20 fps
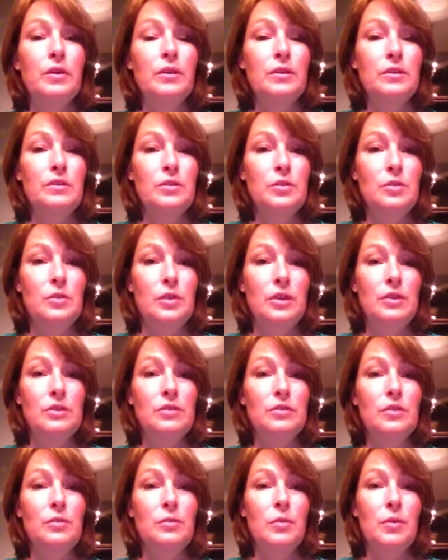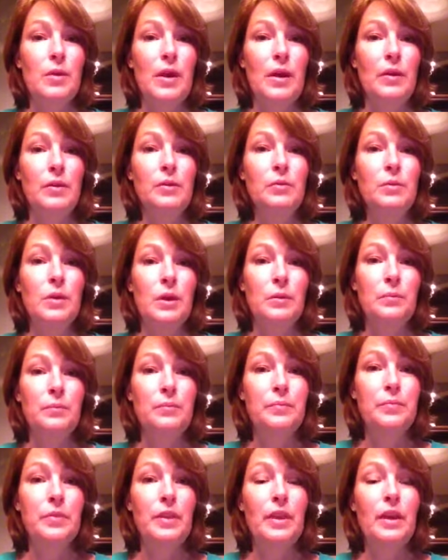students from around the room
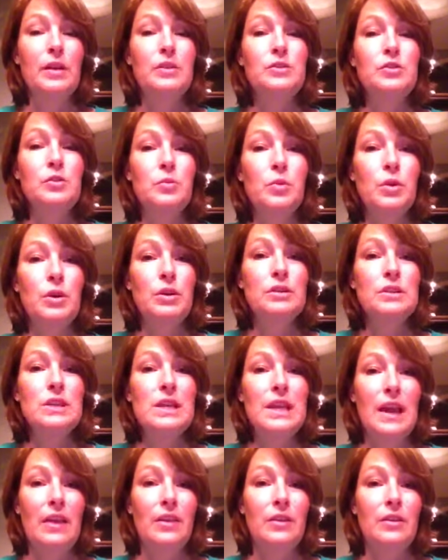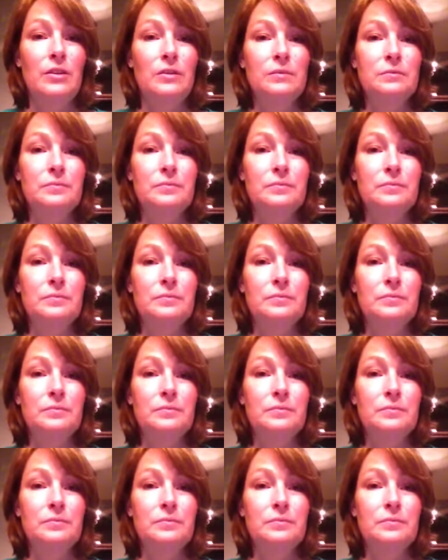to work together.